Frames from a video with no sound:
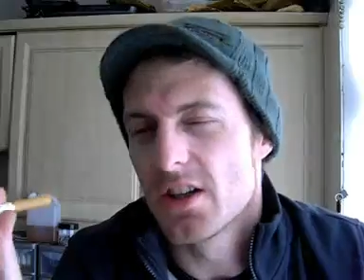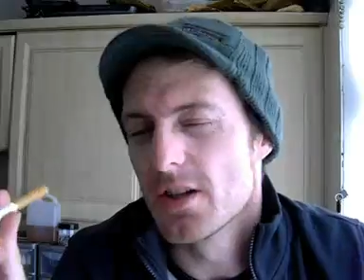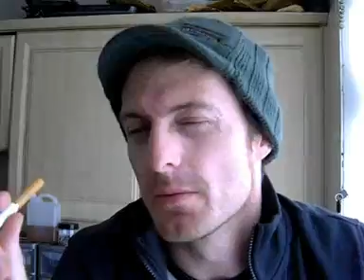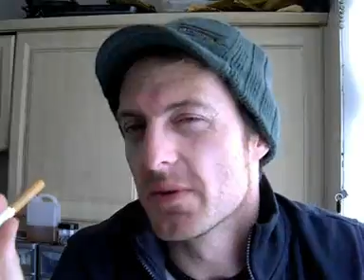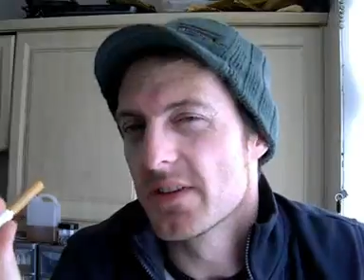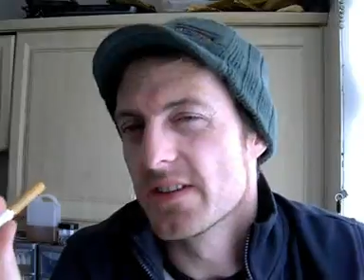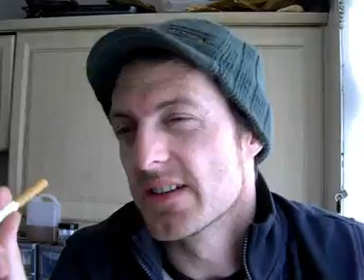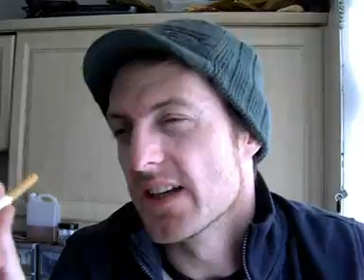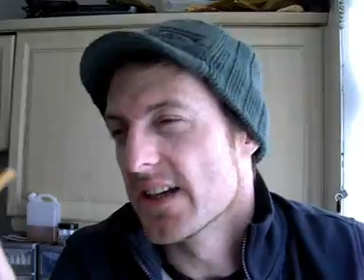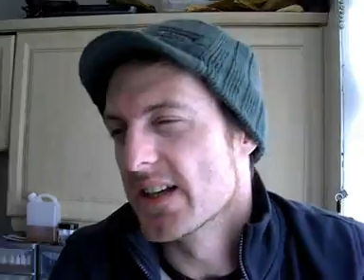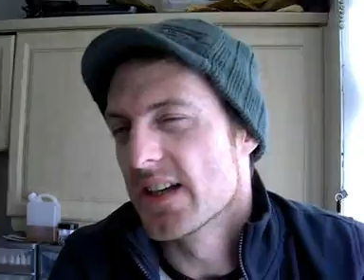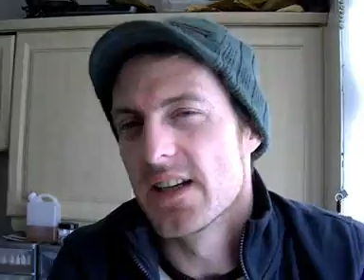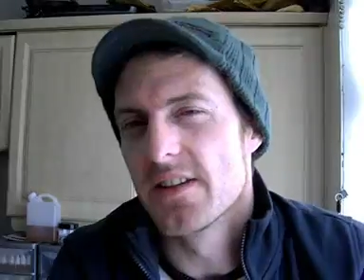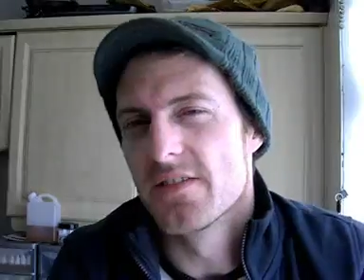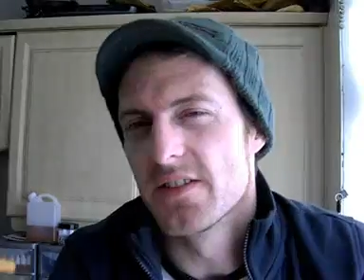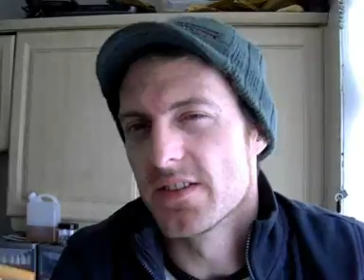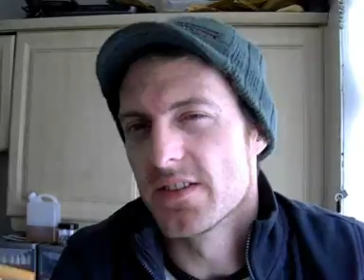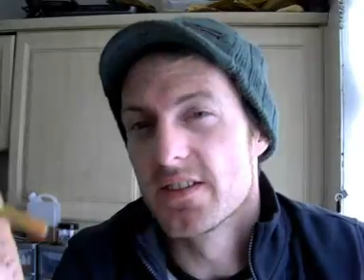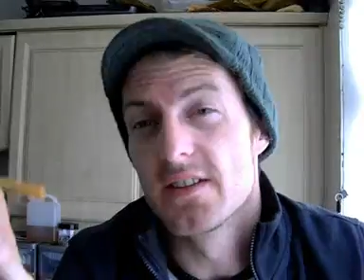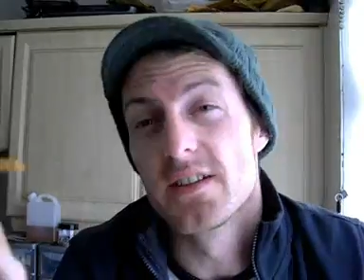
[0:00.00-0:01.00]
to be saying
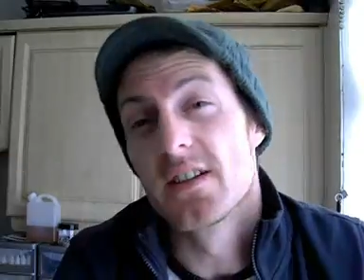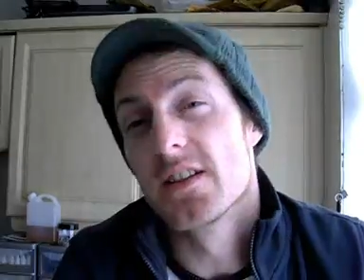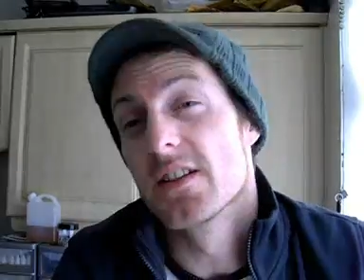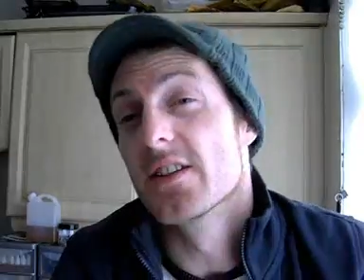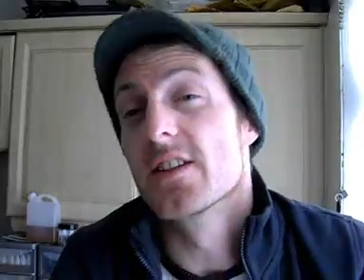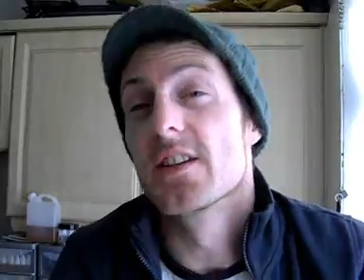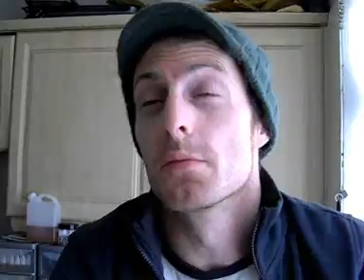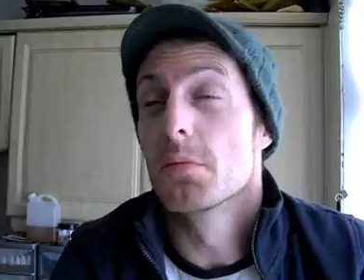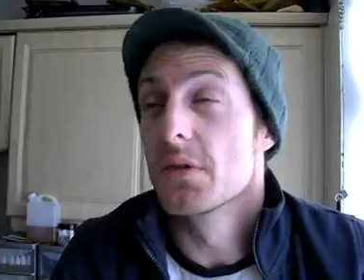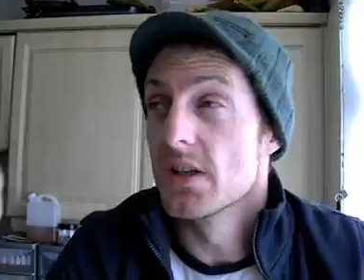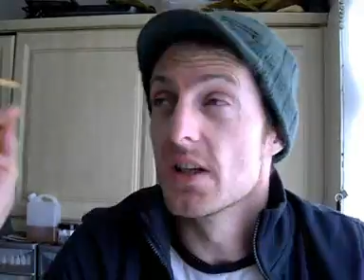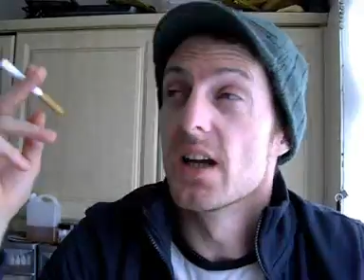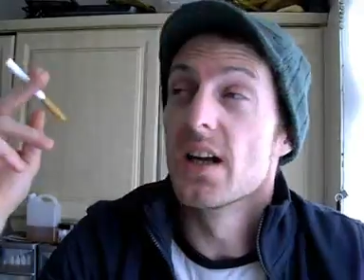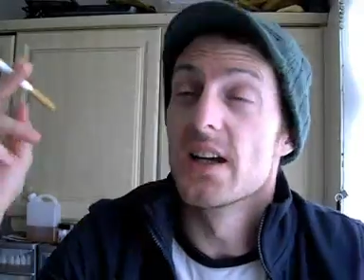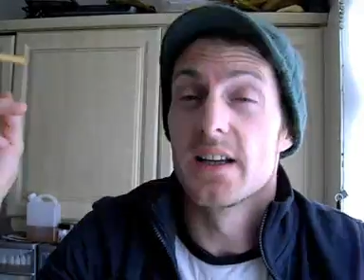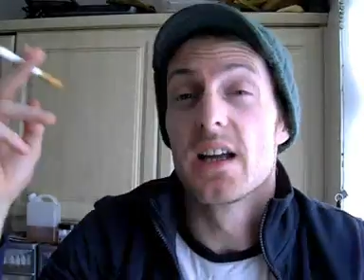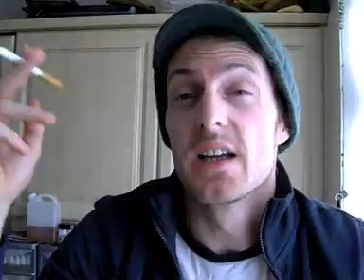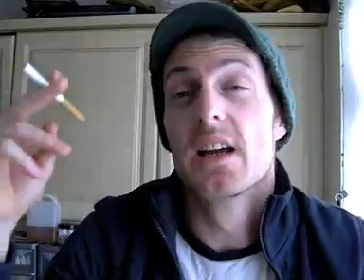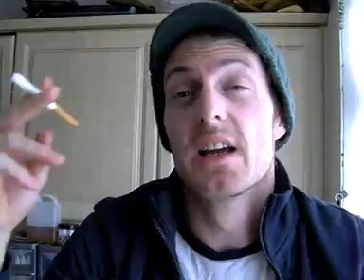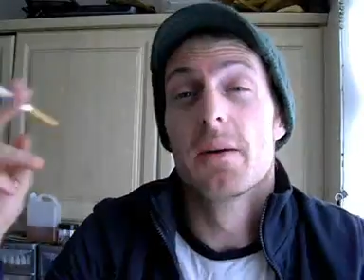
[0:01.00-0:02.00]
anything to you, and they'll be
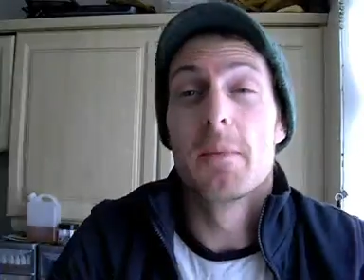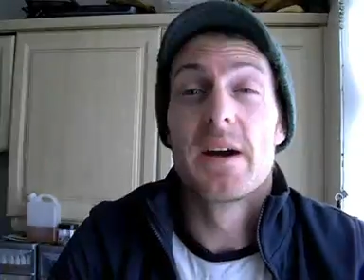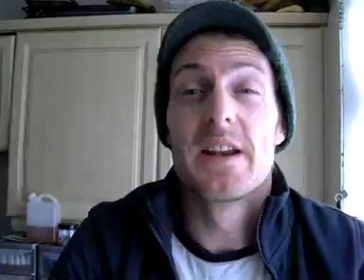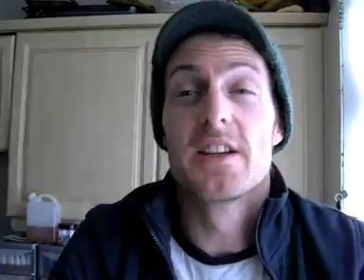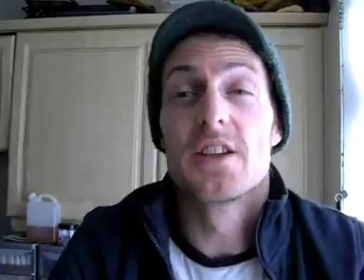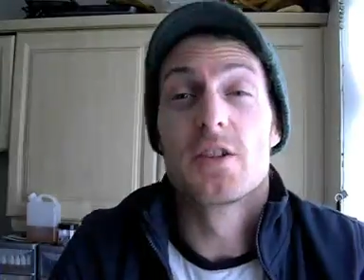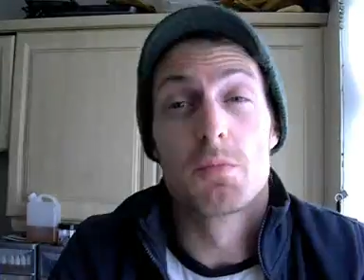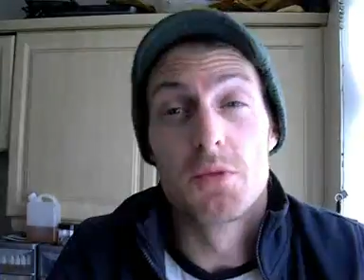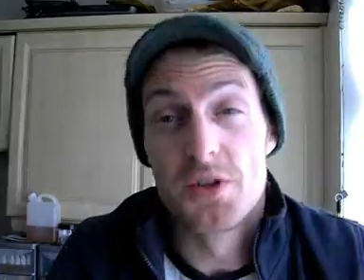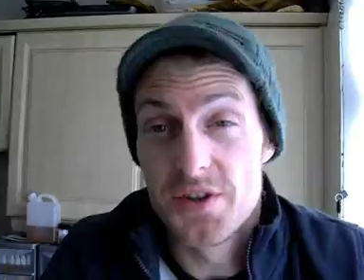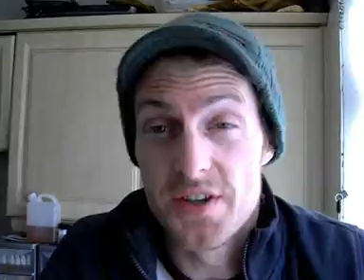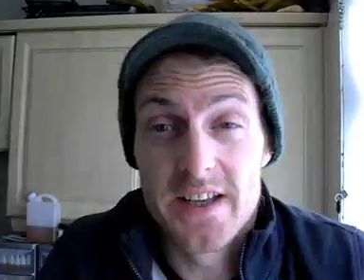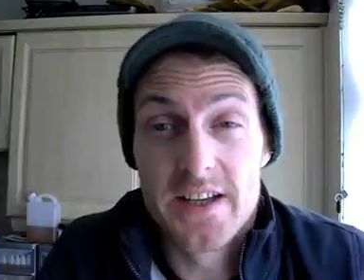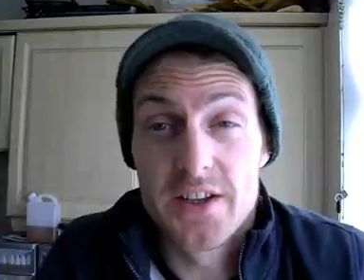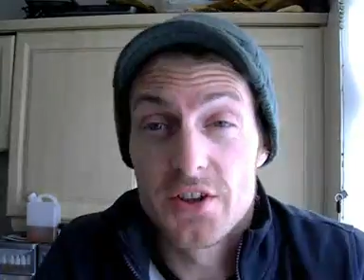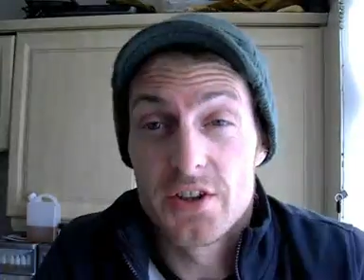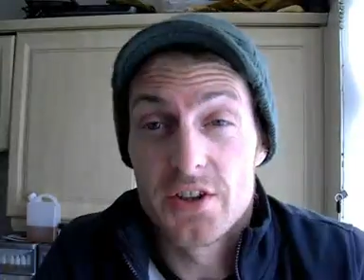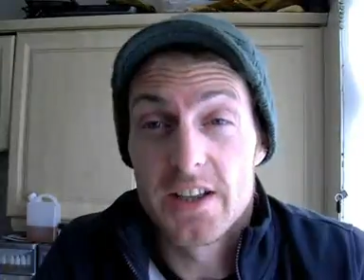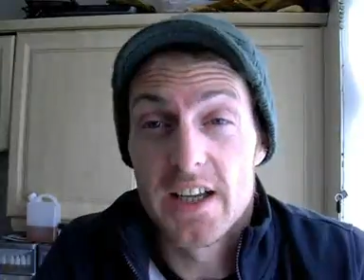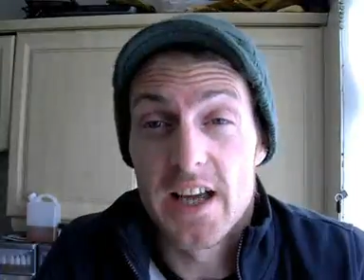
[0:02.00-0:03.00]
like, management then
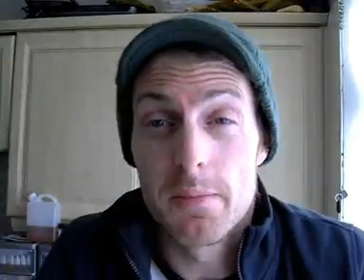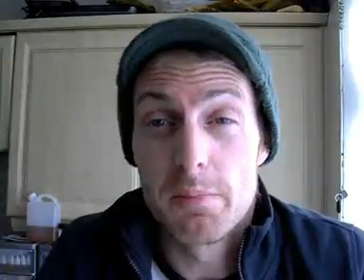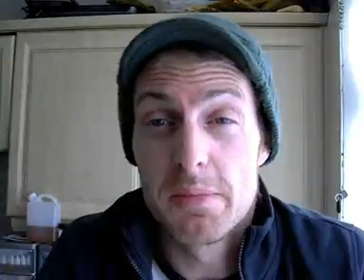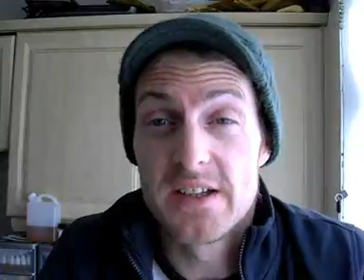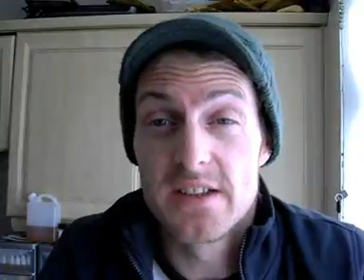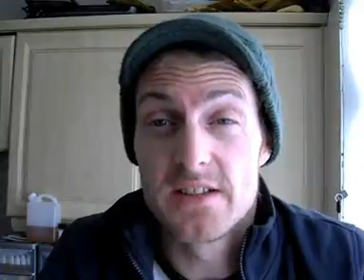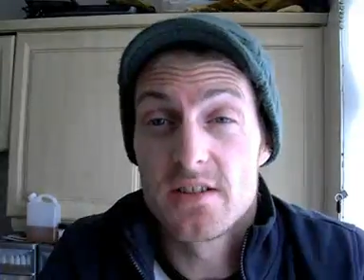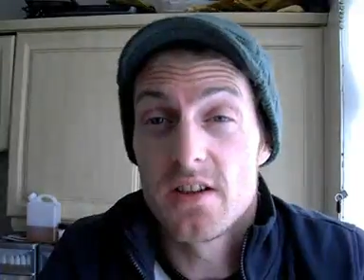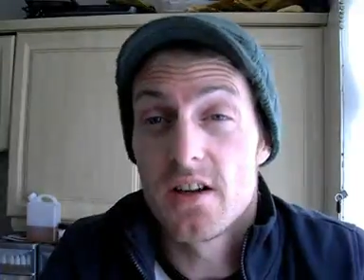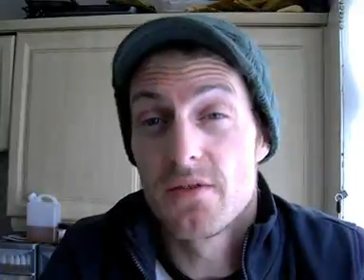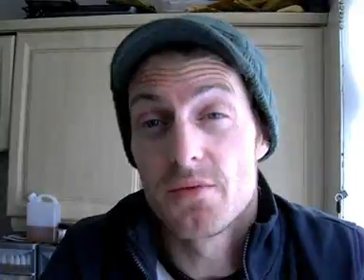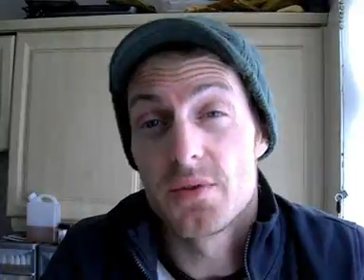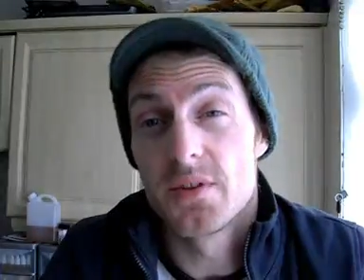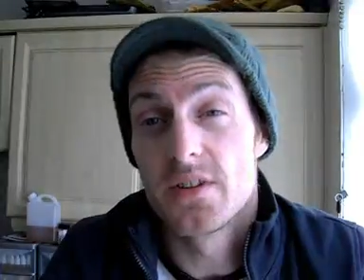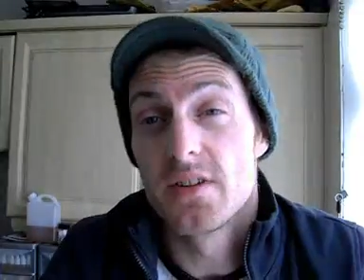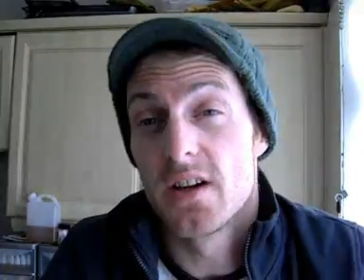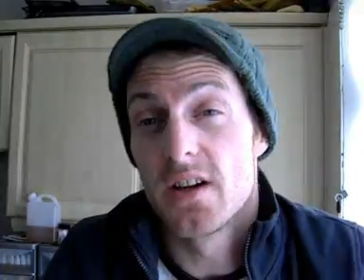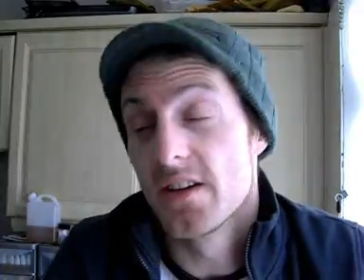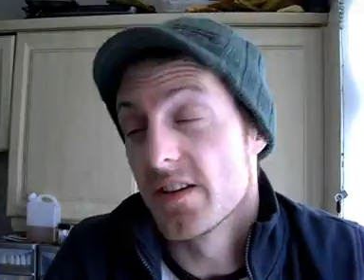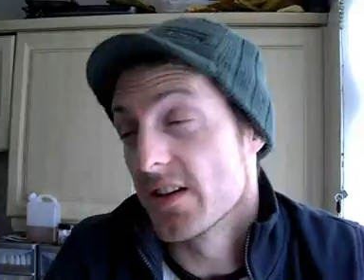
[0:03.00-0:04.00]
are going to get pissed off with
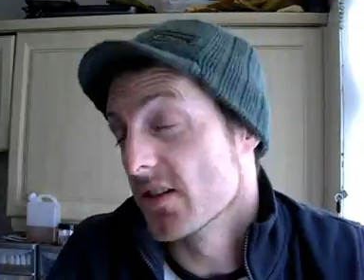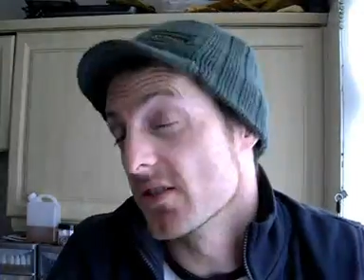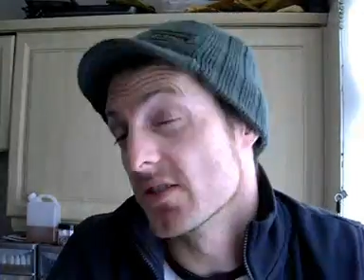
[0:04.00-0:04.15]
you, aren't they?